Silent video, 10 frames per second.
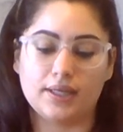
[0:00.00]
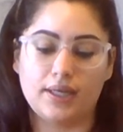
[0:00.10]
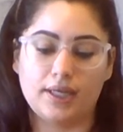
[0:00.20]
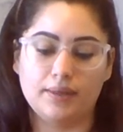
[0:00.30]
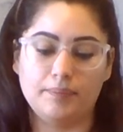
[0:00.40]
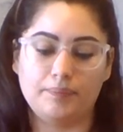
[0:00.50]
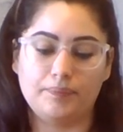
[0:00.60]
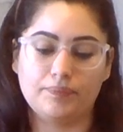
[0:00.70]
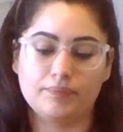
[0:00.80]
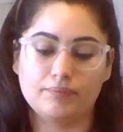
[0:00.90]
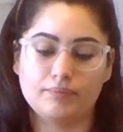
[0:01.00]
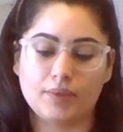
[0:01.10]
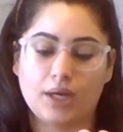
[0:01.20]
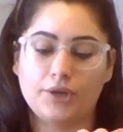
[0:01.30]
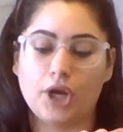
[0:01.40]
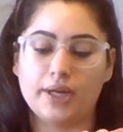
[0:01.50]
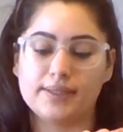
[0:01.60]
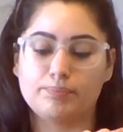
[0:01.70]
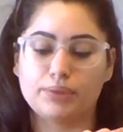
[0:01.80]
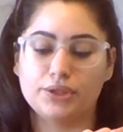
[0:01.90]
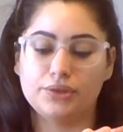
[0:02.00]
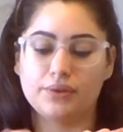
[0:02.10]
as blue.